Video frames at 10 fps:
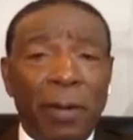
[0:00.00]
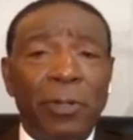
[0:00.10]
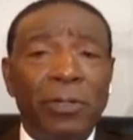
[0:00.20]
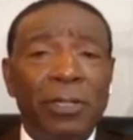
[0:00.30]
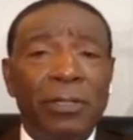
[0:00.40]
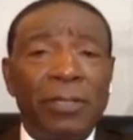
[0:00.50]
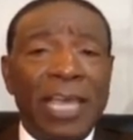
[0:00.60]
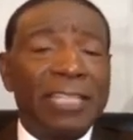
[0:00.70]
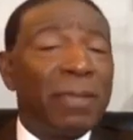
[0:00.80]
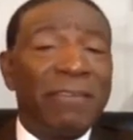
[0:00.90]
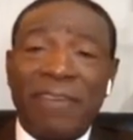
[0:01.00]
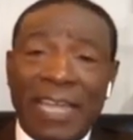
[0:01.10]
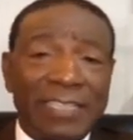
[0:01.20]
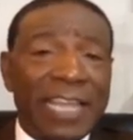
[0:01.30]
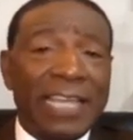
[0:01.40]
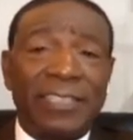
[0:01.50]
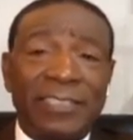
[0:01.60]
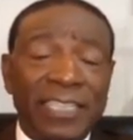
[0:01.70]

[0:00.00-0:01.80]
bubble has been fantastic.